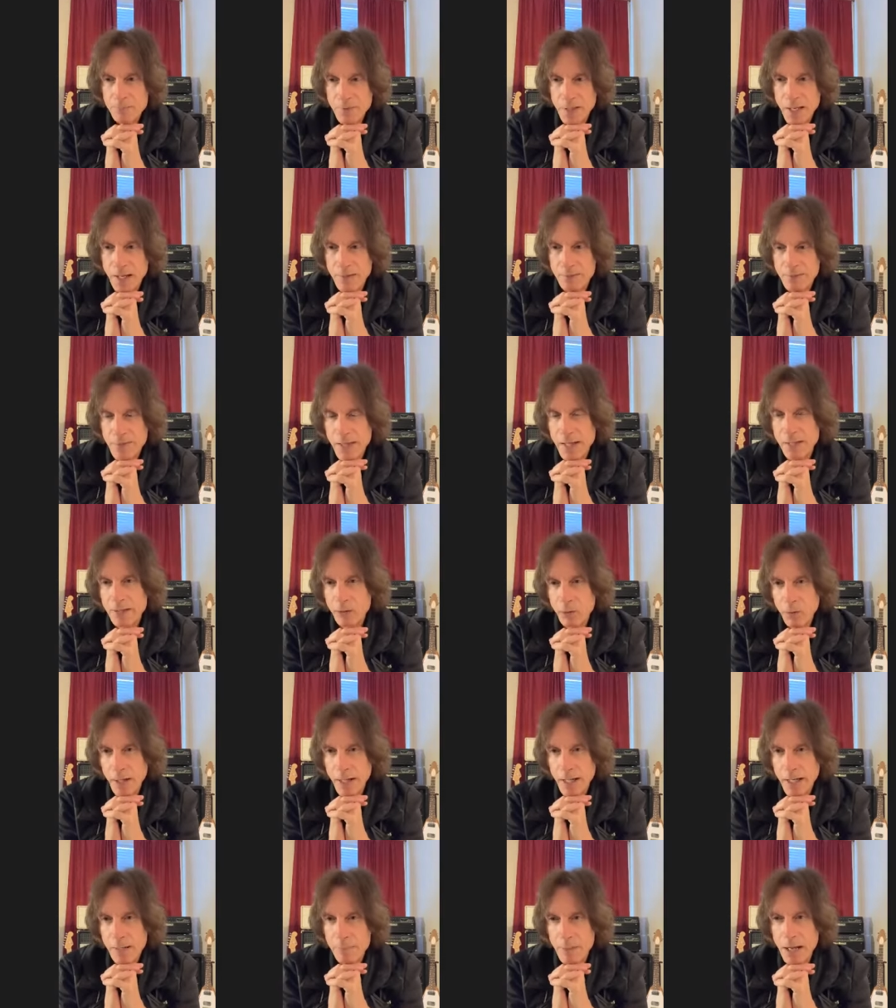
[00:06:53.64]
And then
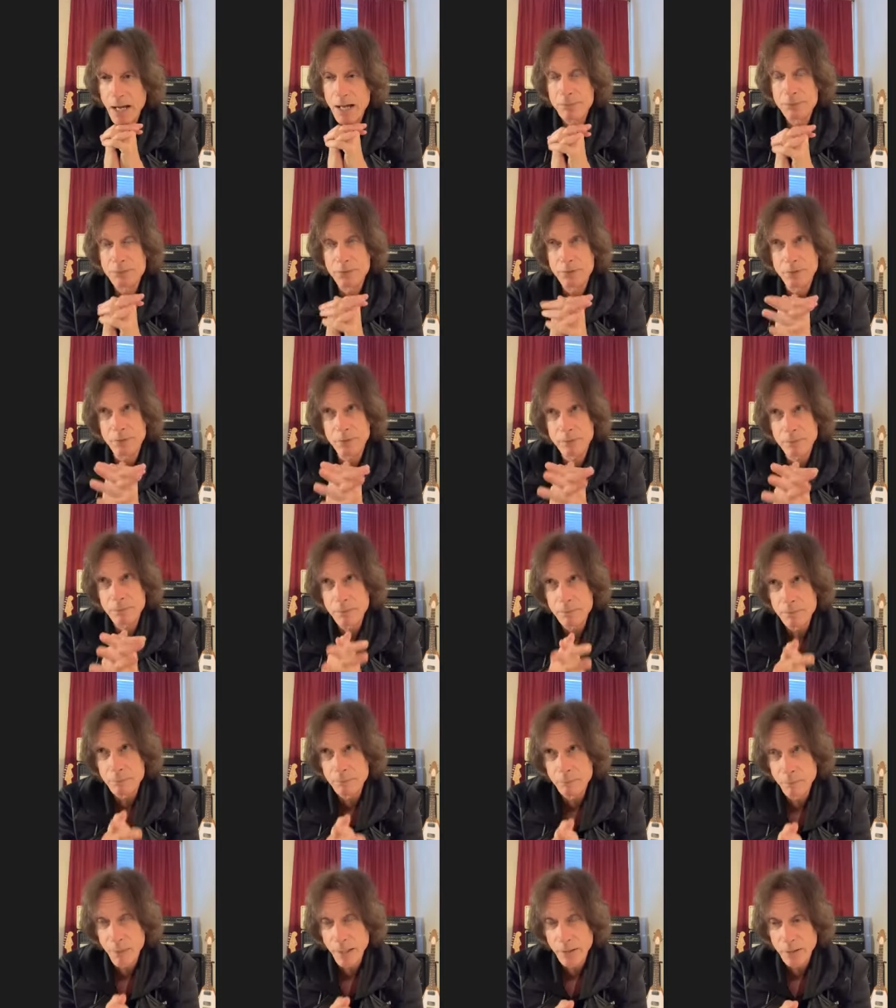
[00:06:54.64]
Graham, after
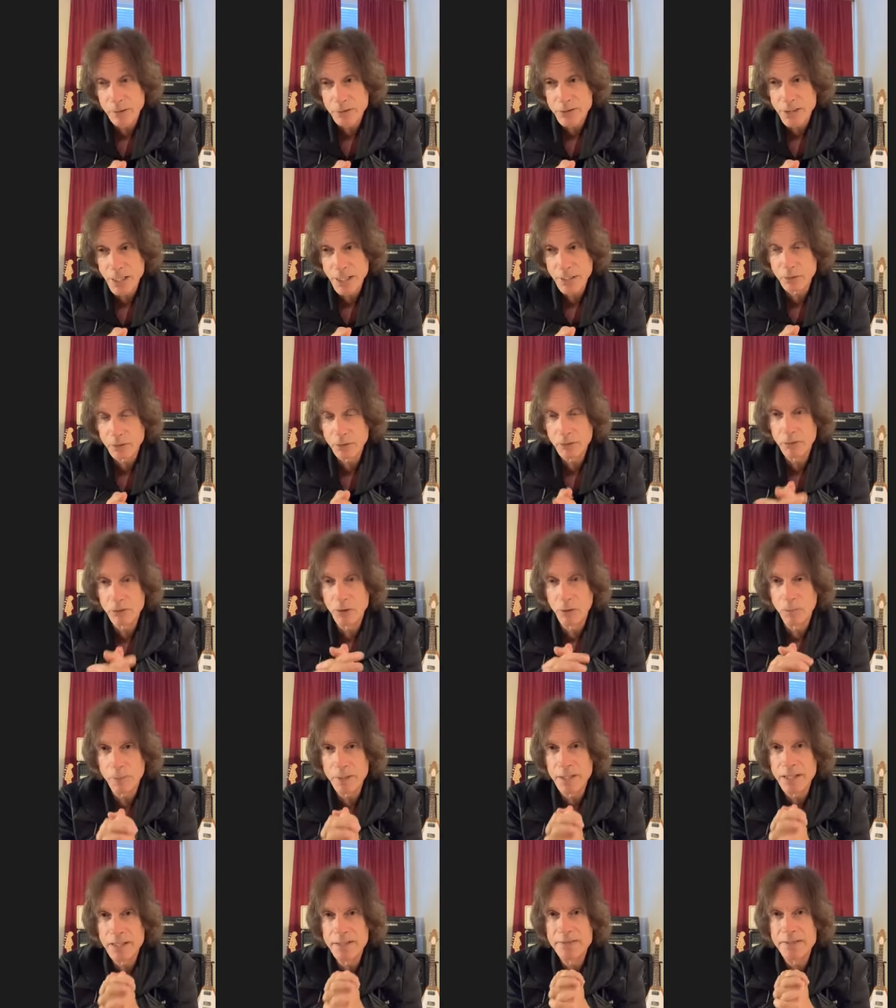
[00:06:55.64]
Michael Schenker group,
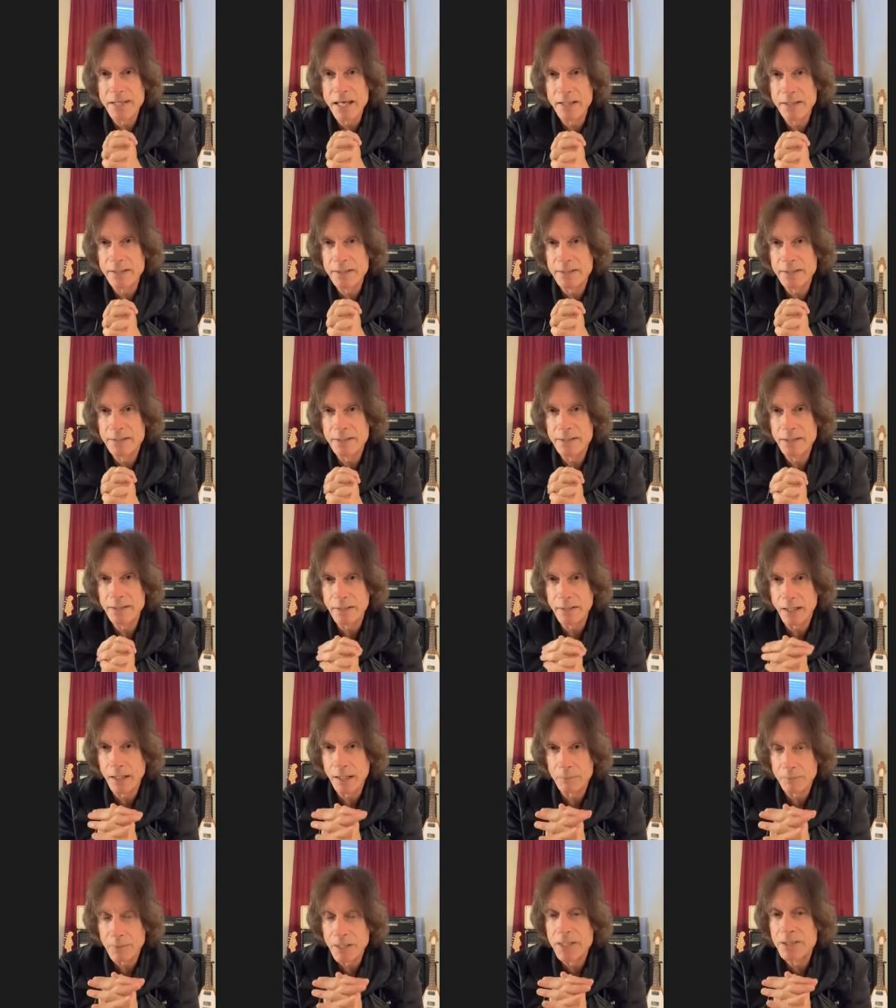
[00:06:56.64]
he then did
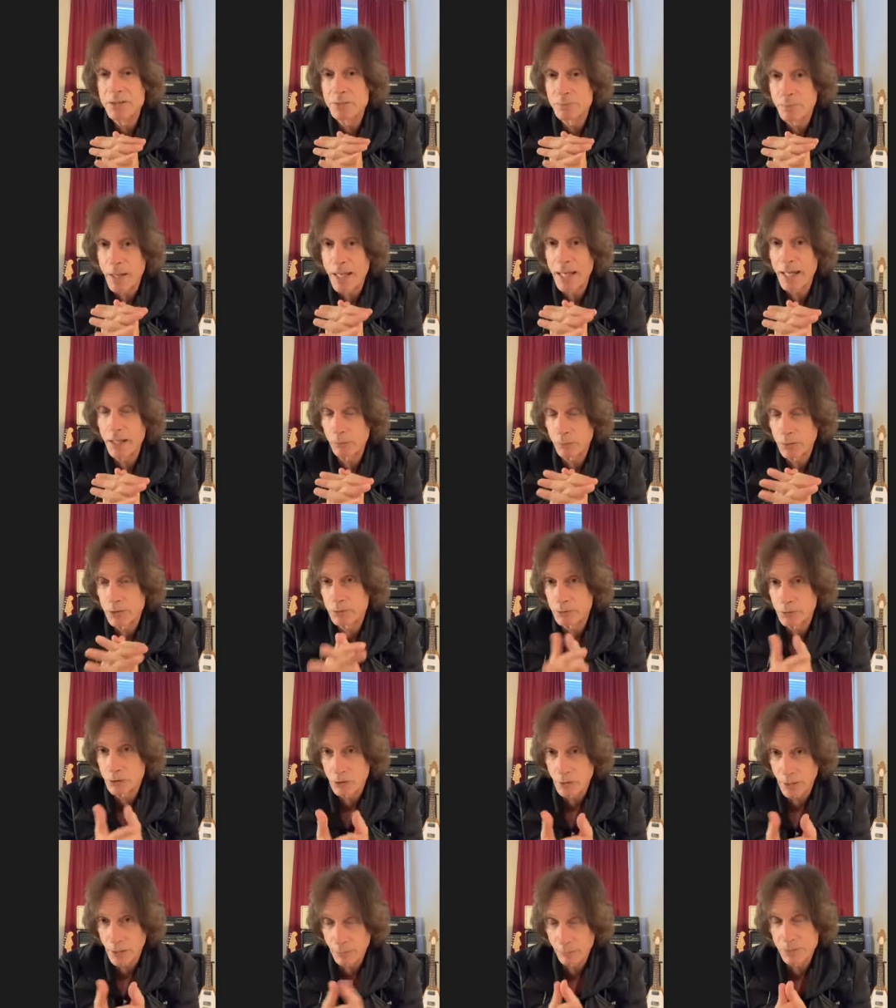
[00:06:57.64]
um, his band, which was
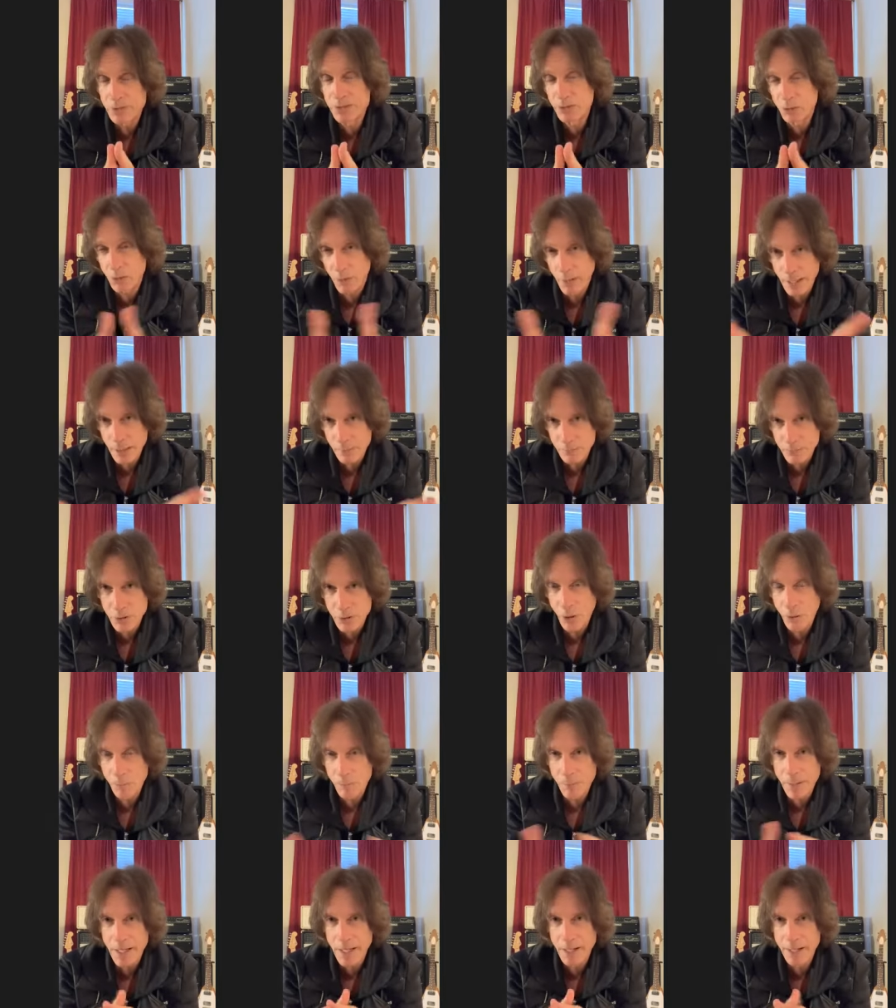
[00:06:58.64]
it was Graham's
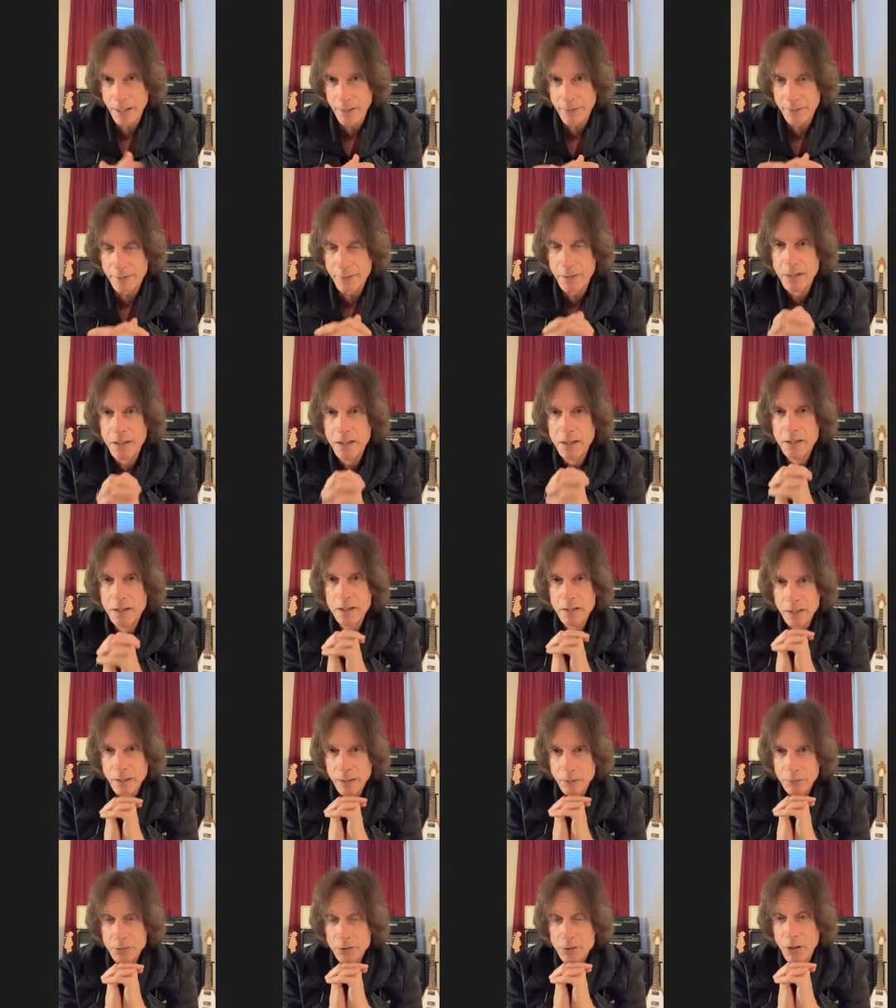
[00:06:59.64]
own band.
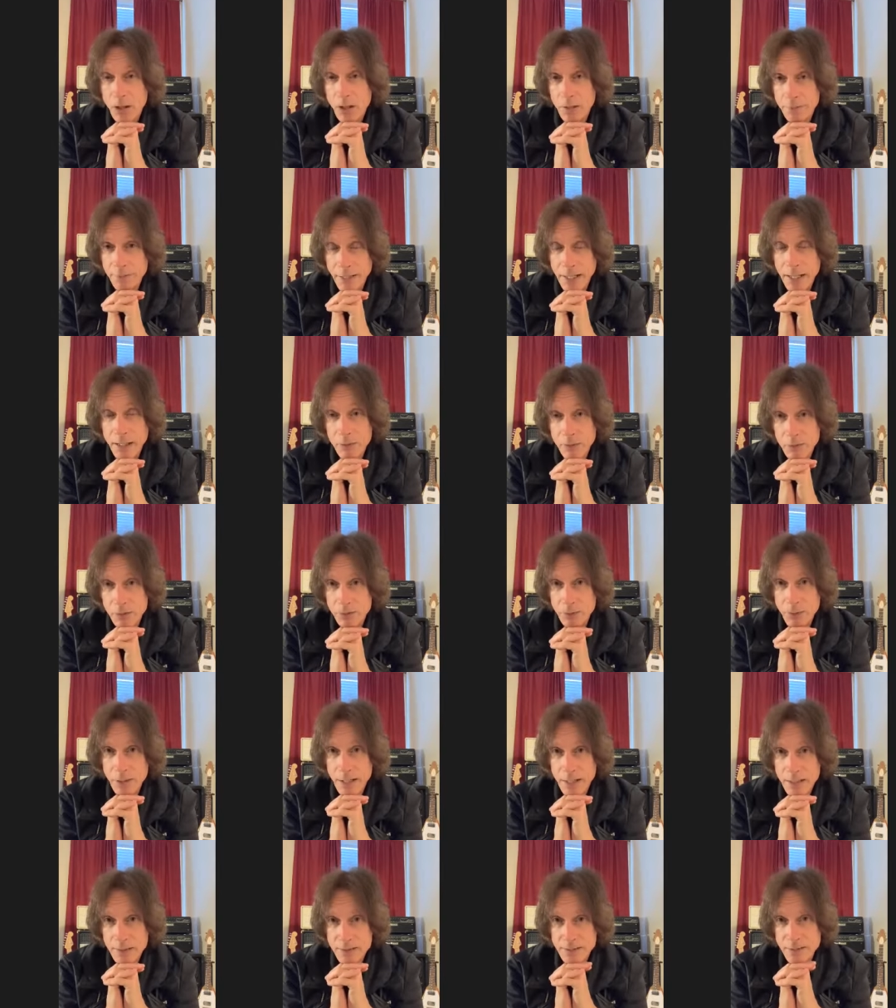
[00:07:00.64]
It was called
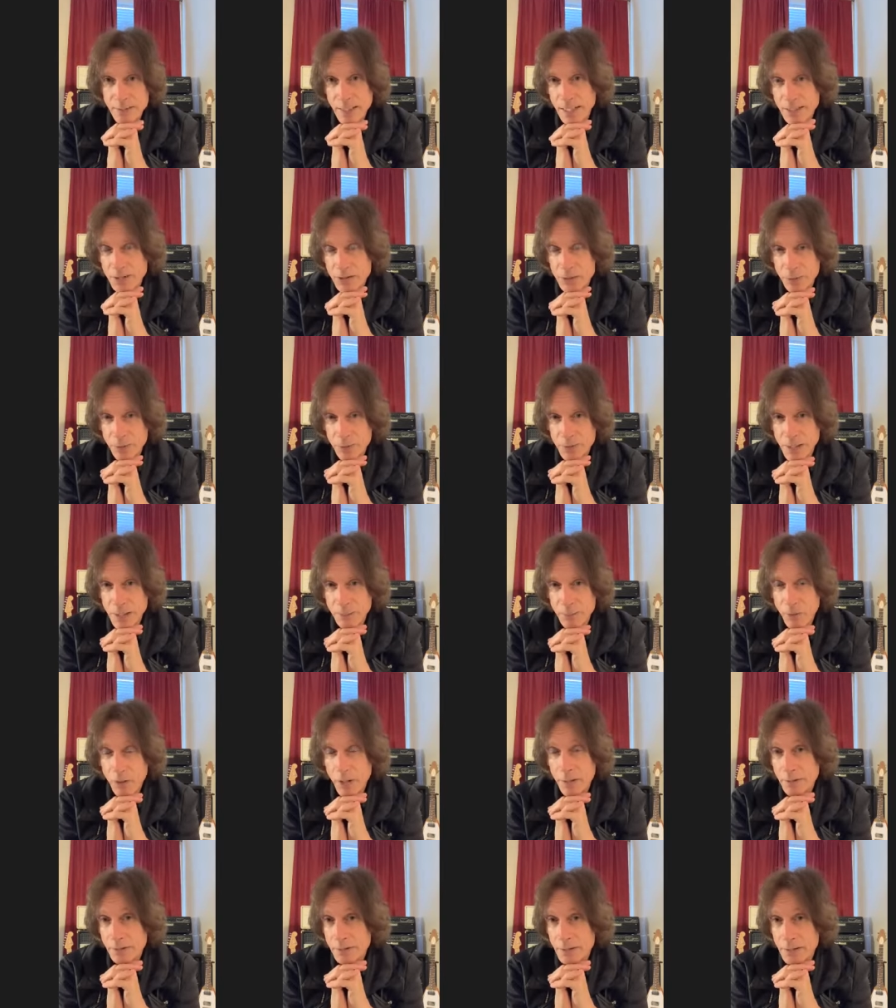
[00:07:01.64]
Alcatraz, and that's where they
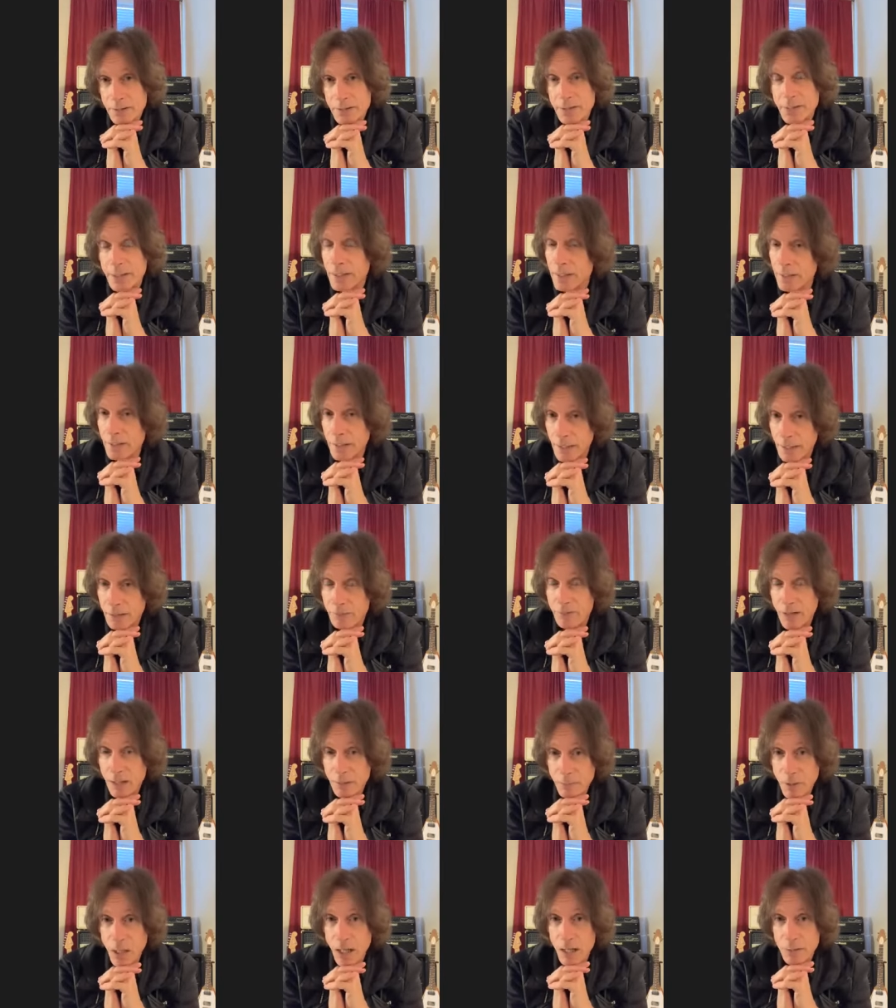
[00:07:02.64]
brought in this kid
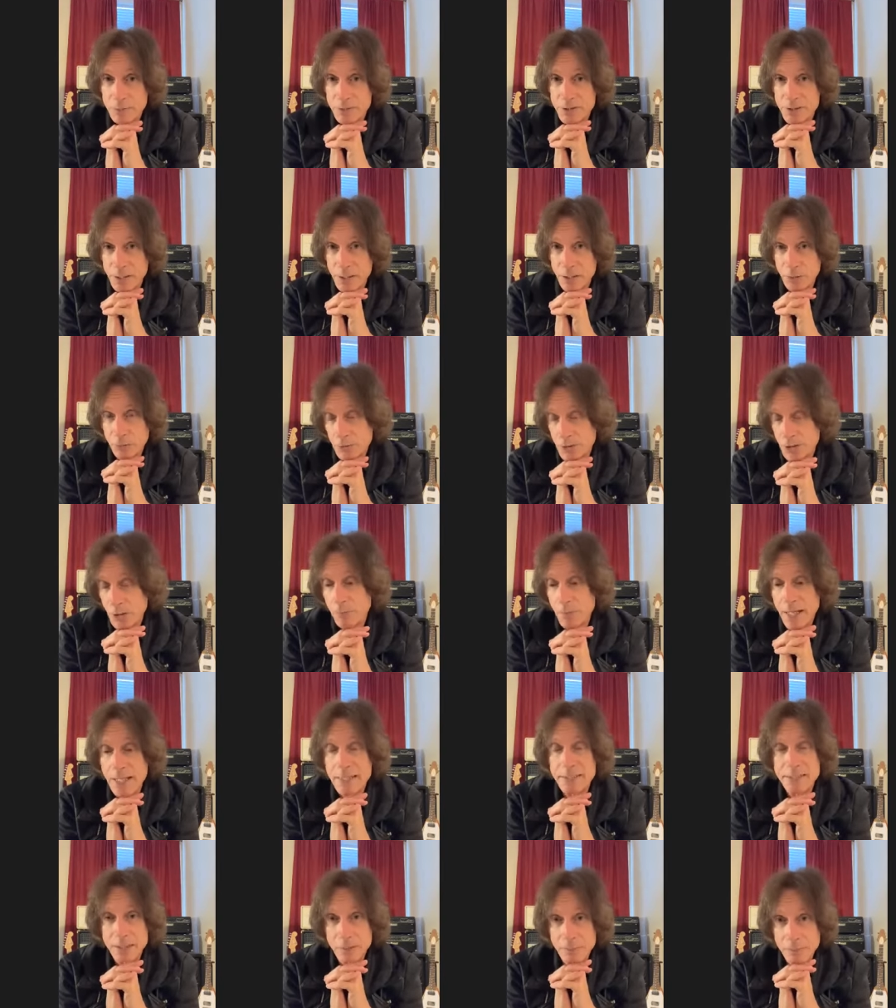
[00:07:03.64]
Yngwie Malmsteen, who was an
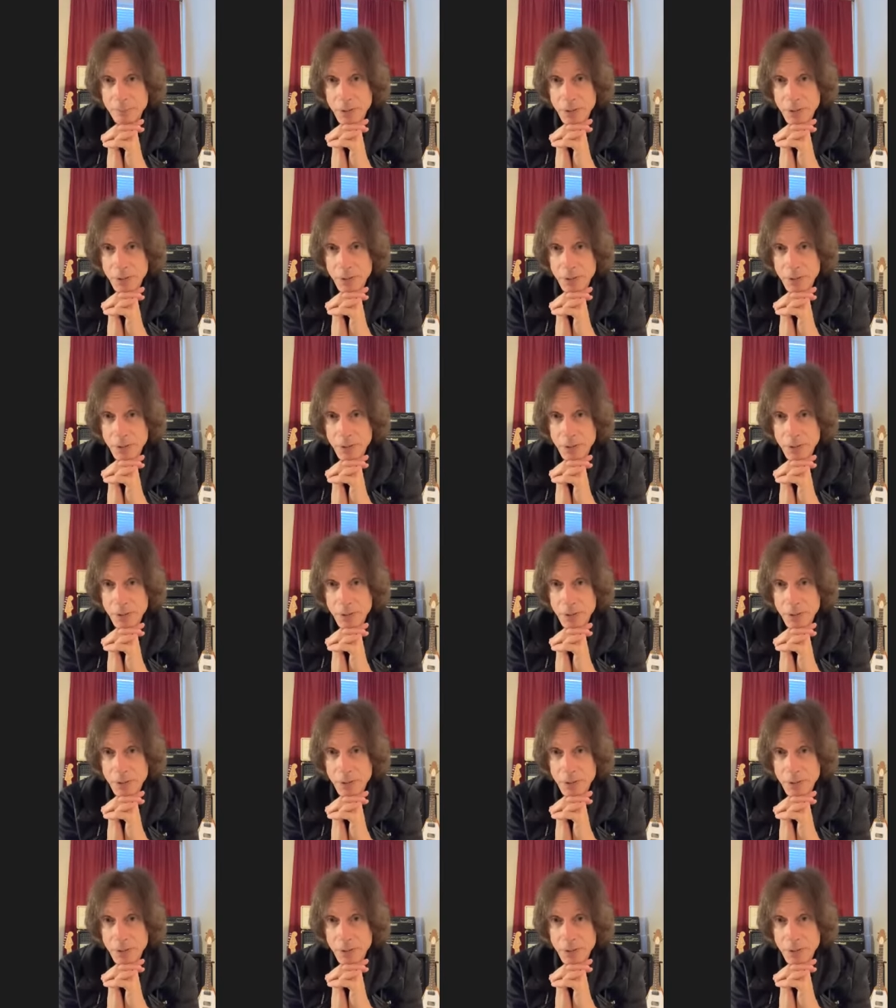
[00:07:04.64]
amazing